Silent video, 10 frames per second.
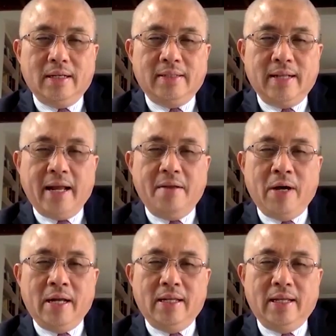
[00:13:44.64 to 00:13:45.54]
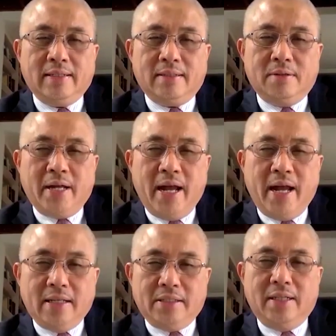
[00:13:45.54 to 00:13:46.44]
The second one is to
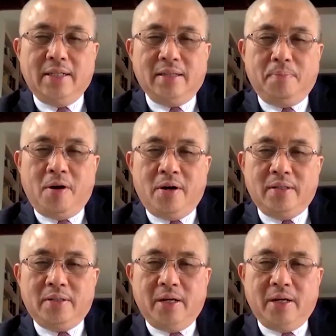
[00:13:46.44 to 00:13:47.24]
get national support.